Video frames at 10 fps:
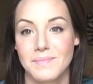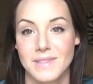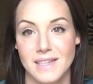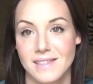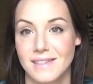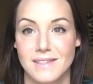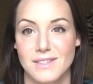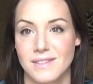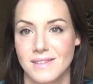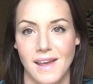
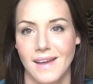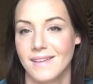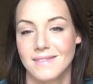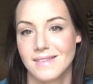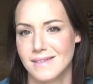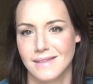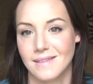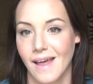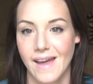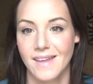Dustin's just like
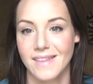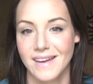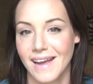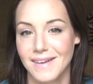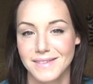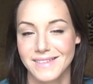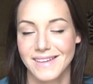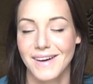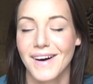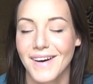doesn't like the nails at
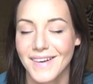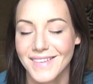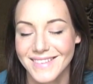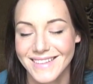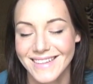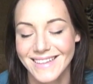all.